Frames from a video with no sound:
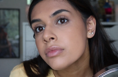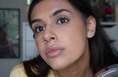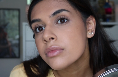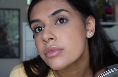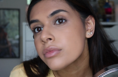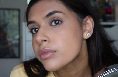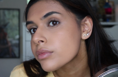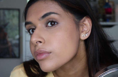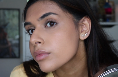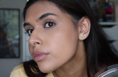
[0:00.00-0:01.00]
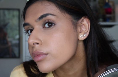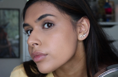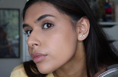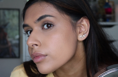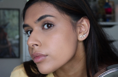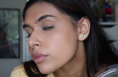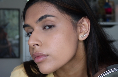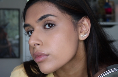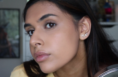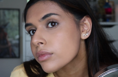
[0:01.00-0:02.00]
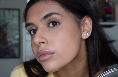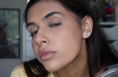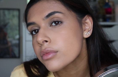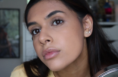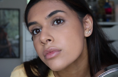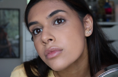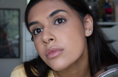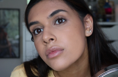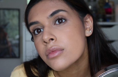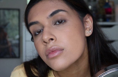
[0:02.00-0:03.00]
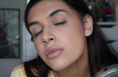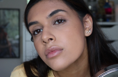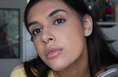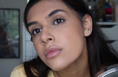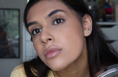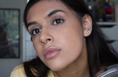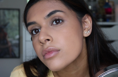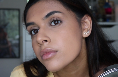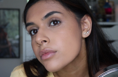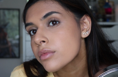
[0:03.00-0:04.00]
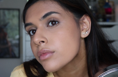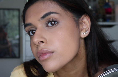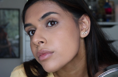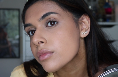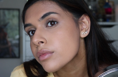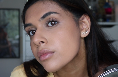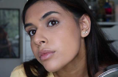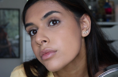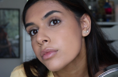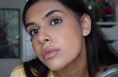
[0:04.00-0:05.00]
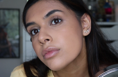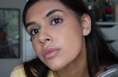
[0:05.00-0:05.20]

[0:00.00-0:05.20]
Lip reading: Nothing is said.